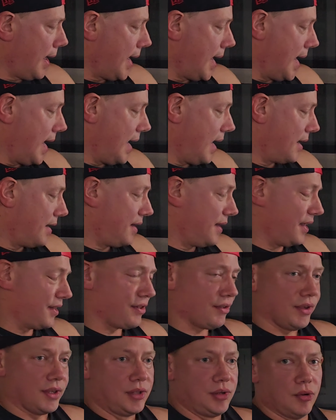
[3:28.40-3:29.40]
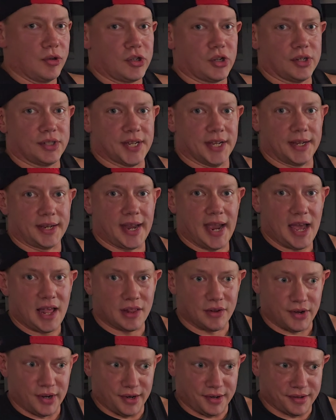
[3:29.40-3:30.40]
and that's only 210
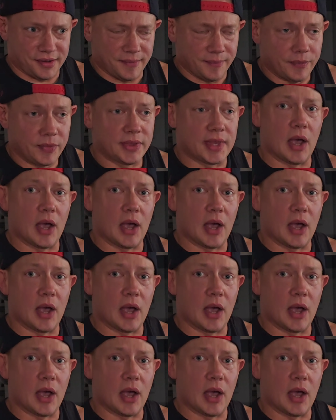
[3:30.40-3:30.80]
calories.